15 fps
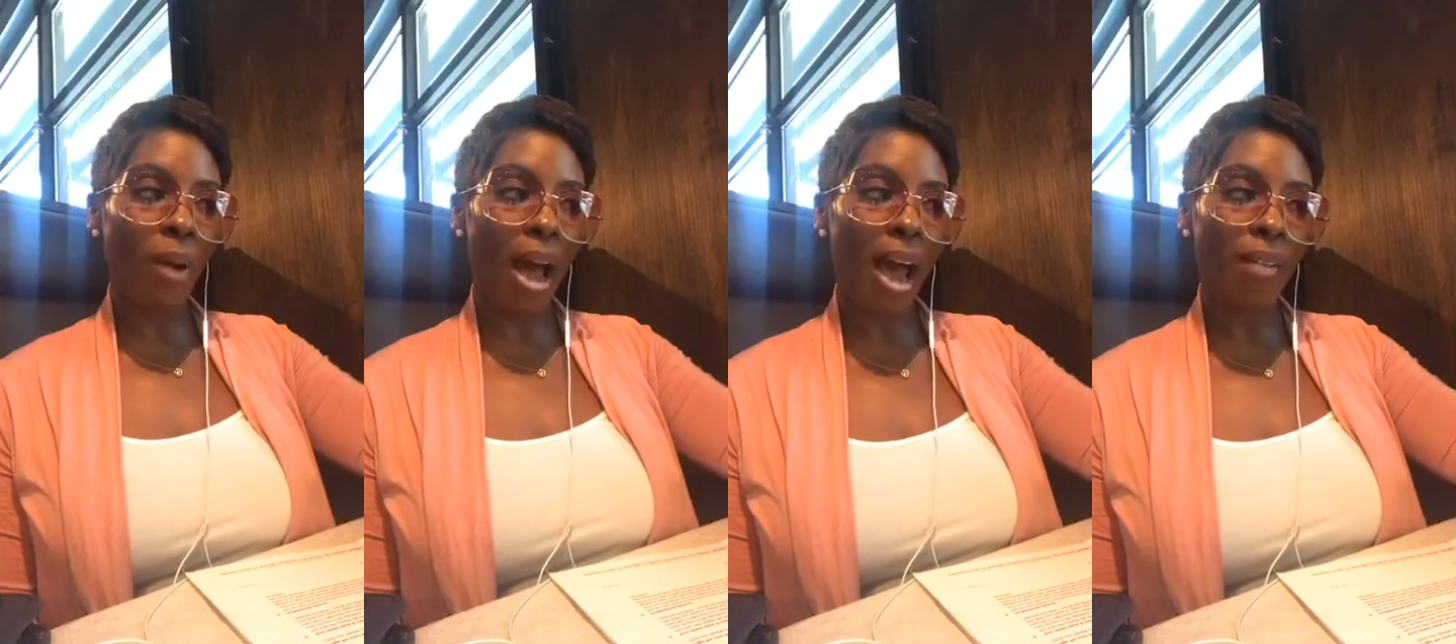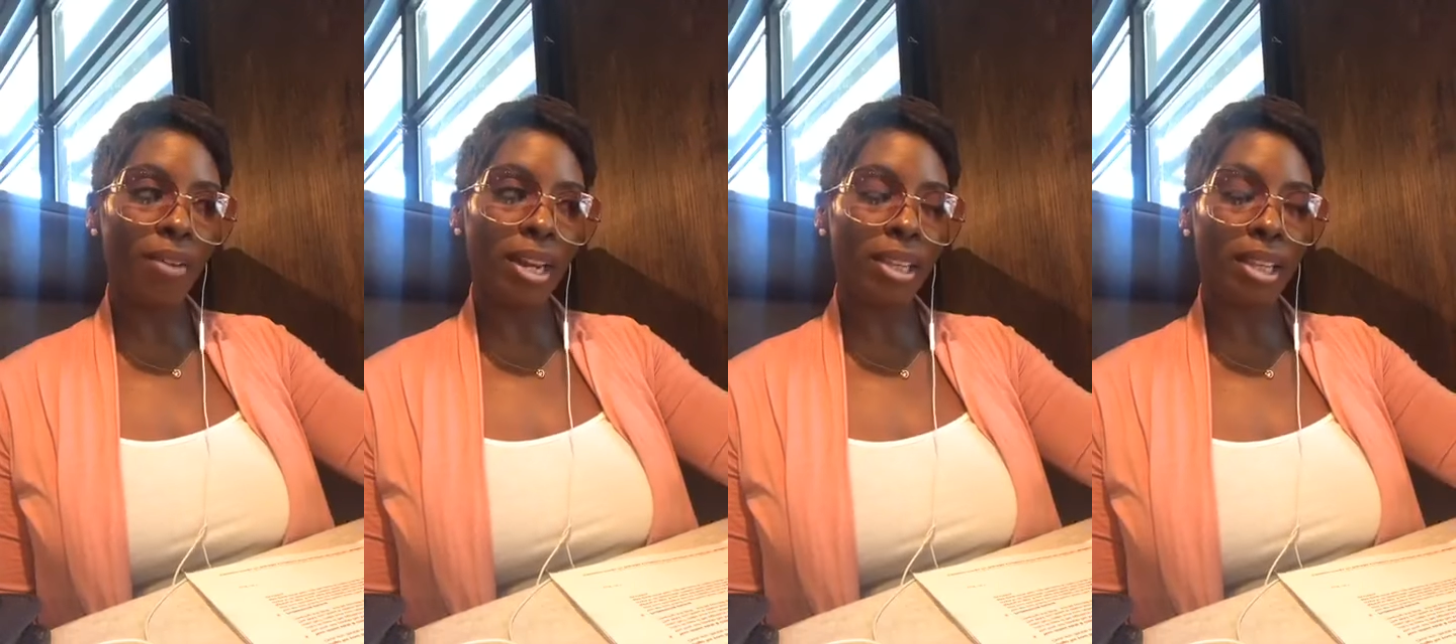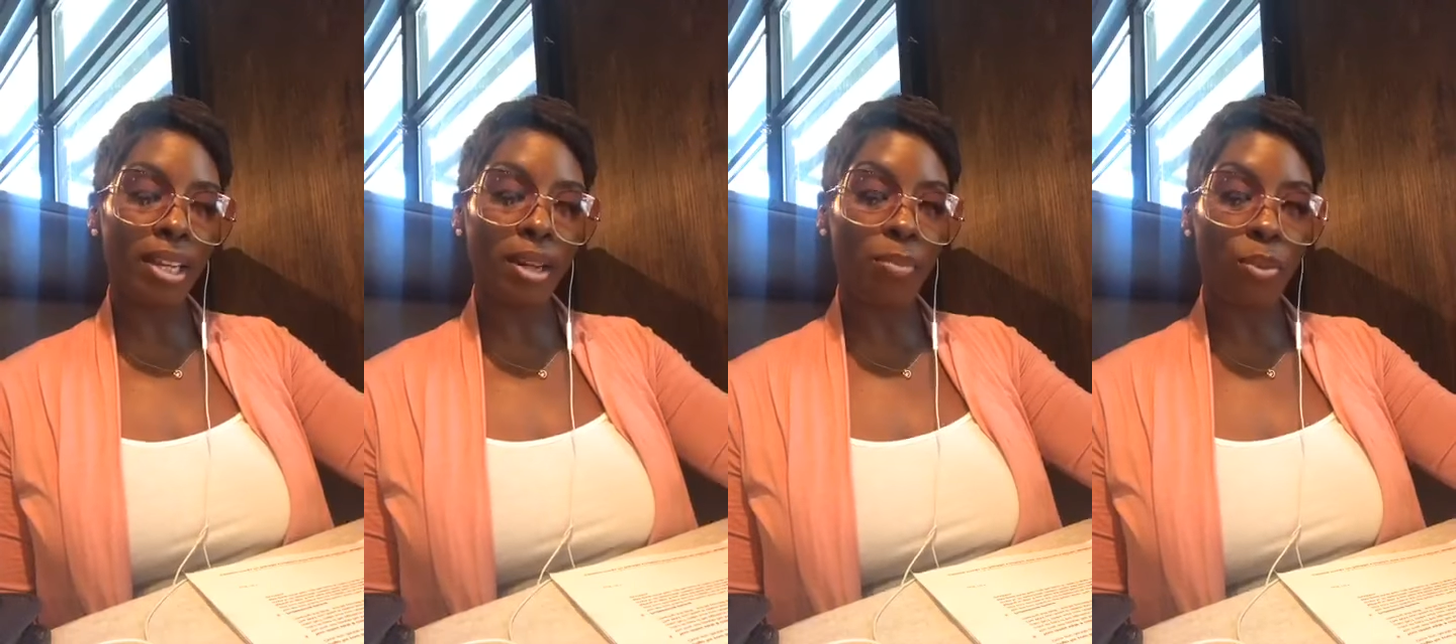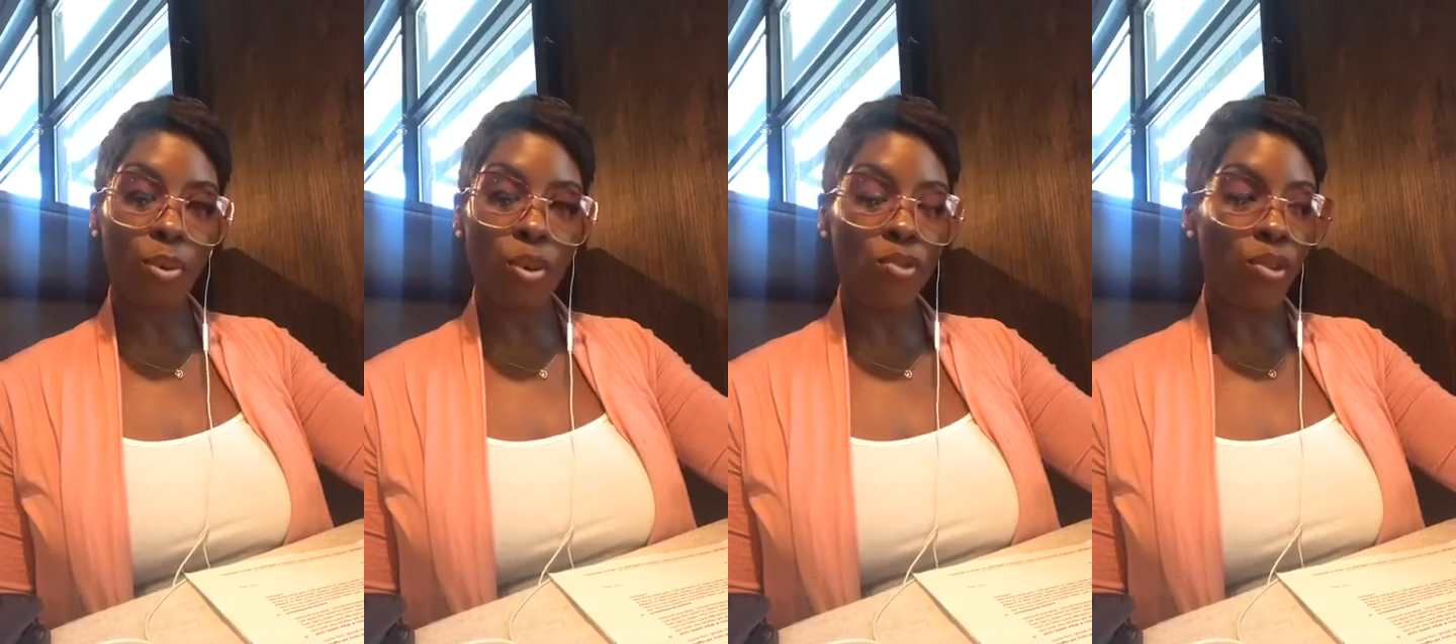have anything to
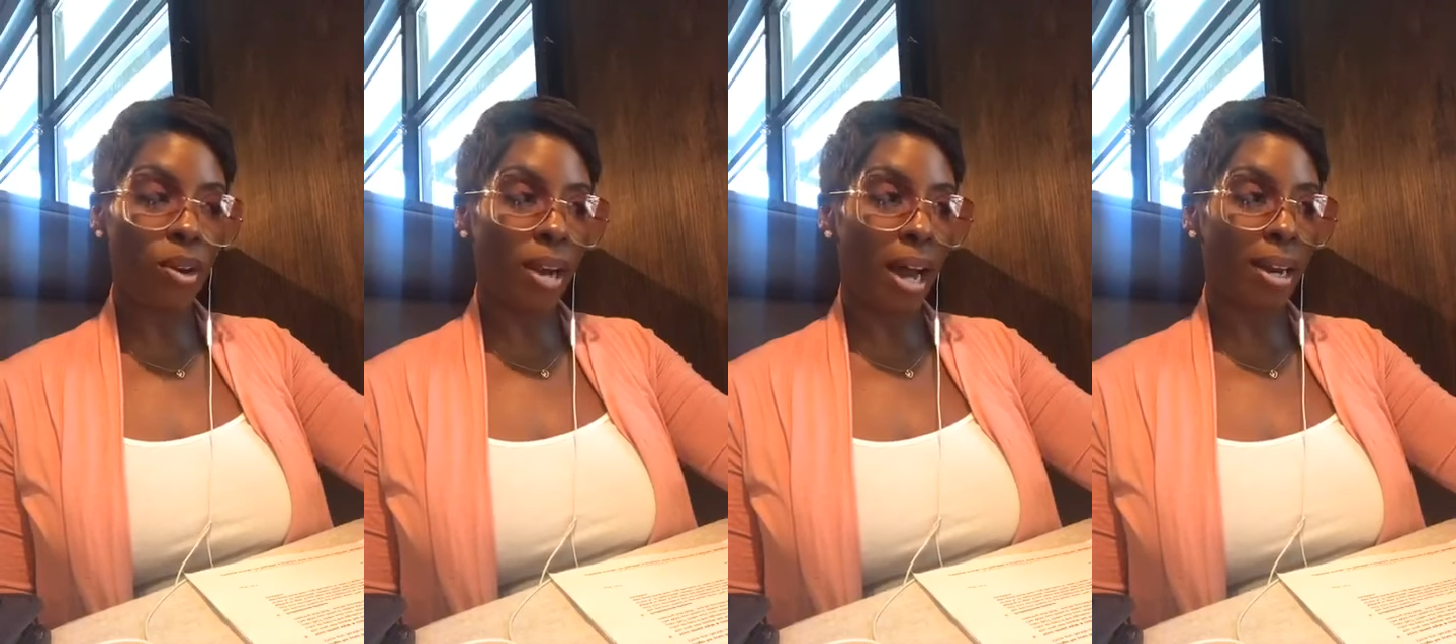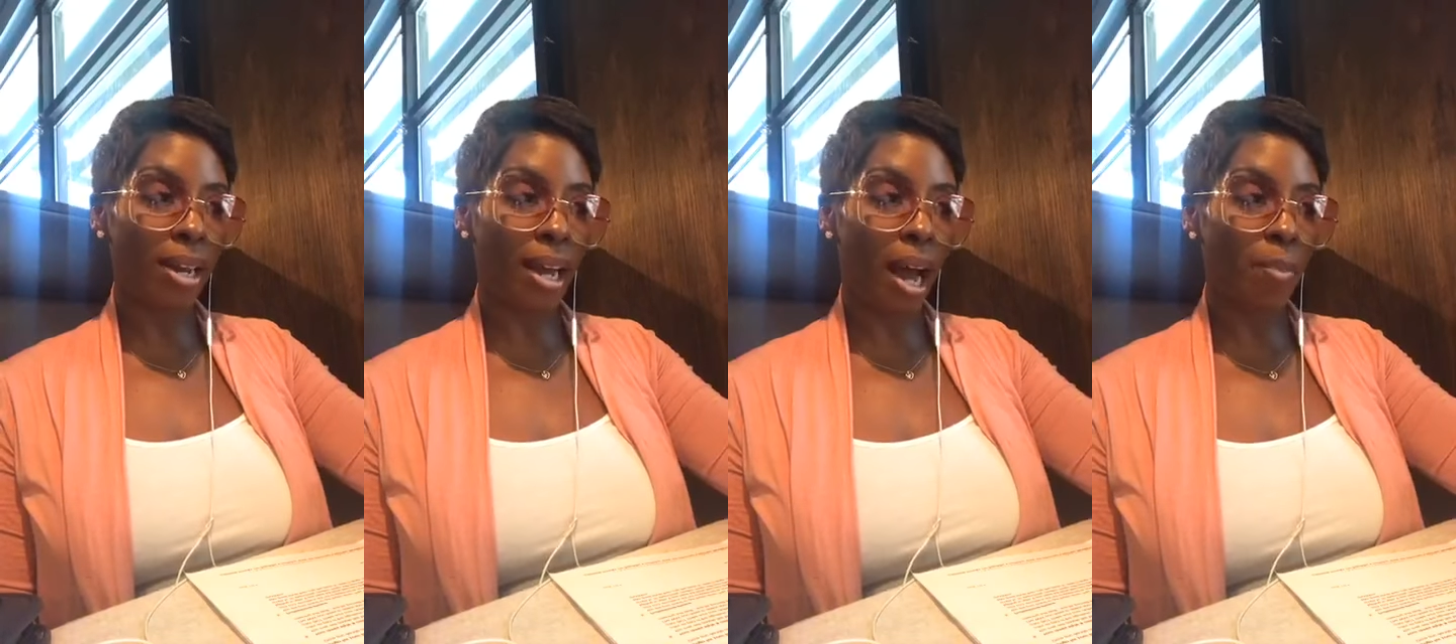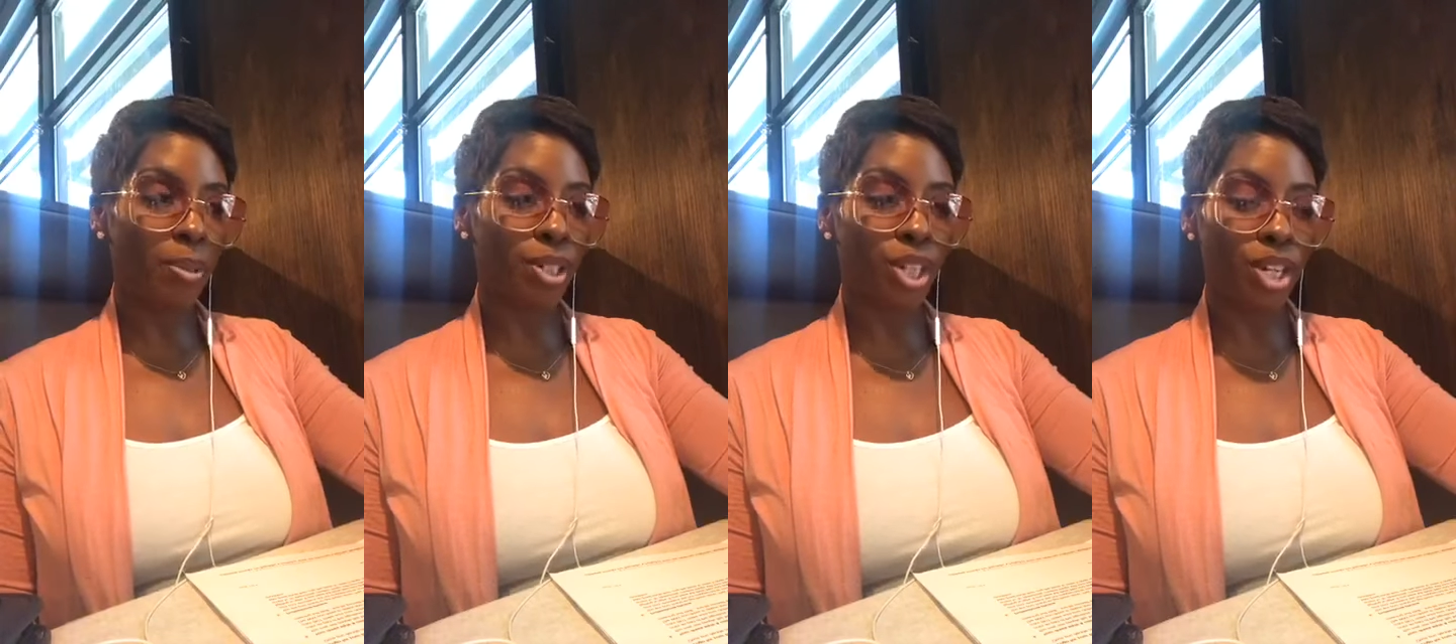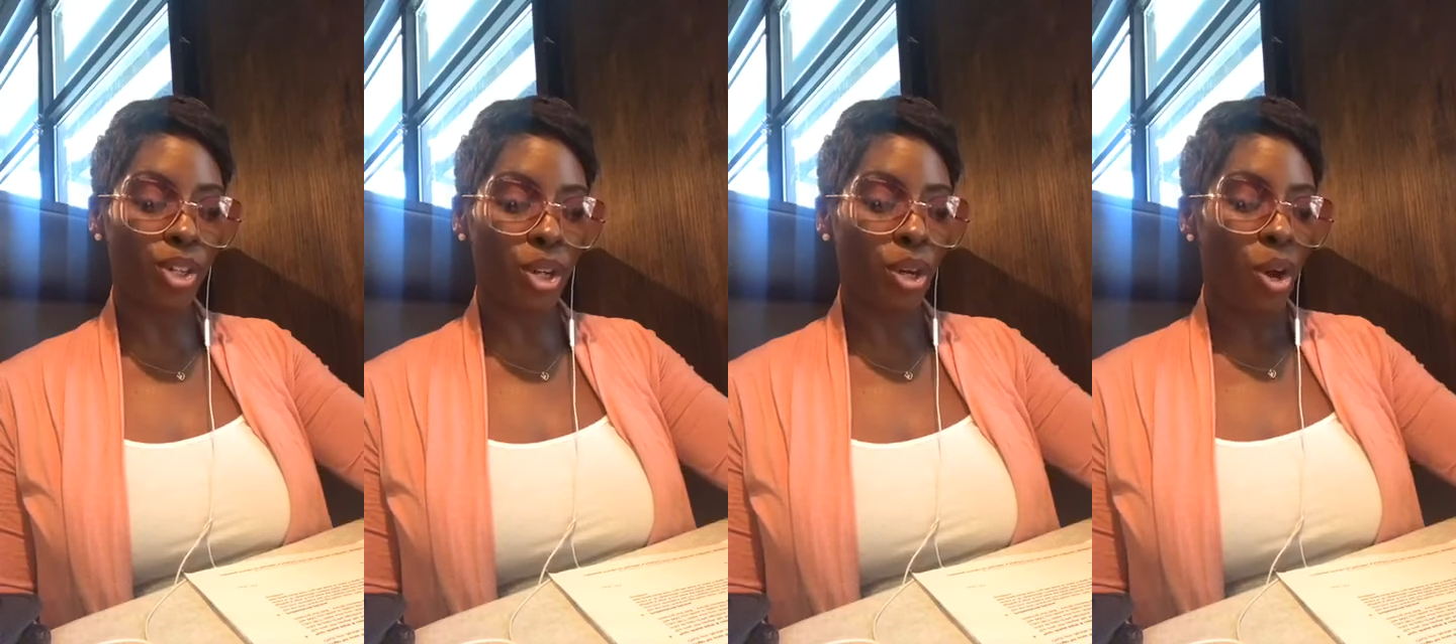prove. We're not in
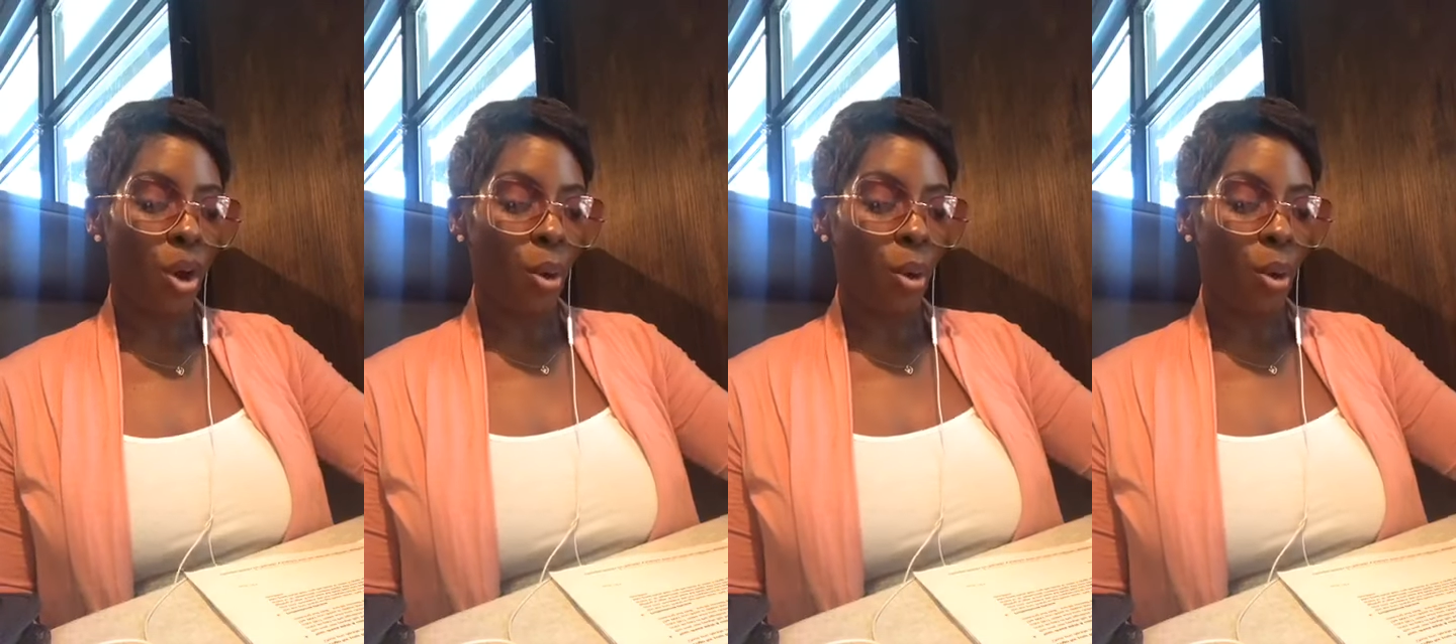competition.